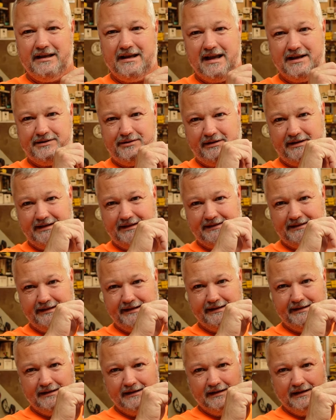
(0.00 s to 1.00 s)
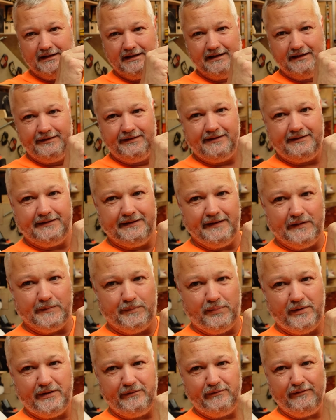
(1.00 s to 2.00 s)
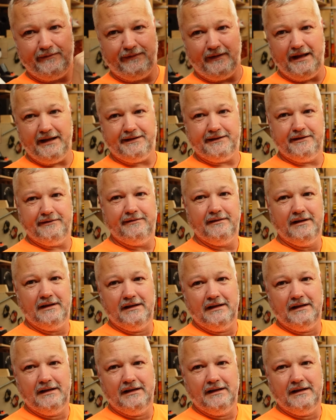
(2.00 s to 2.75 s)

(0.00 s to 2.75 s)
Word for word: as you can see, this stuff's pretty reflective.